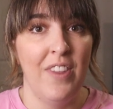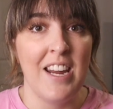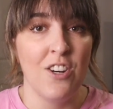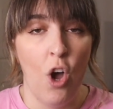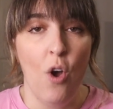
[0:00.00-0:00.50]

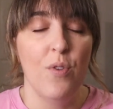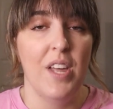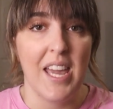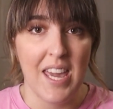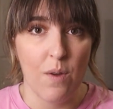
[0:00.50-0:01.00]
they know
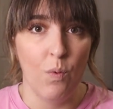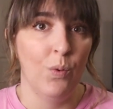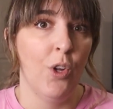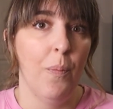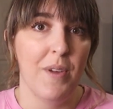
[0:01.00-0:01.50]
that he will
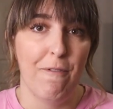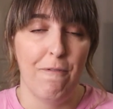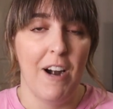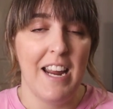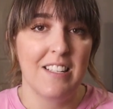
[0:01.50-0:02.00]
not be
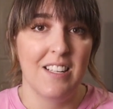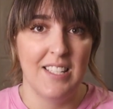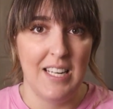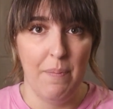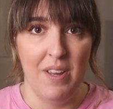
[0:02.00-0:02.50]
afraid to
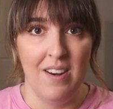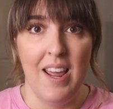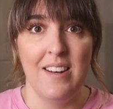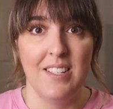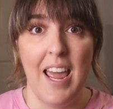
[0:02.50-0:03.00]
step in
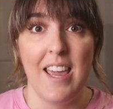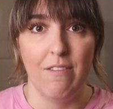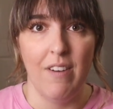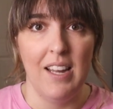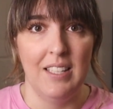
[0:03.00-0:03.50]
and
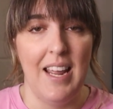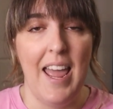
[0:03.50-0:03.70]
take violent